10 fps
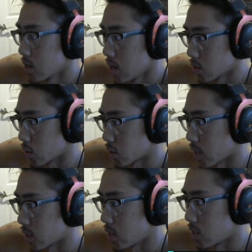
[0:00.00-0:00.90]
such that
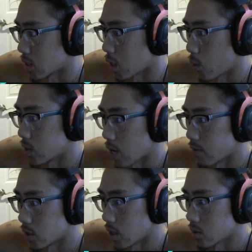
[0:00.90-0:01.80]
teens can always have a
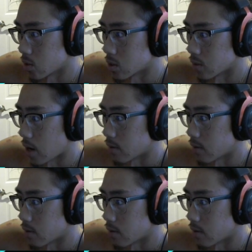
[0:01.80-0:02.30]
chance to survive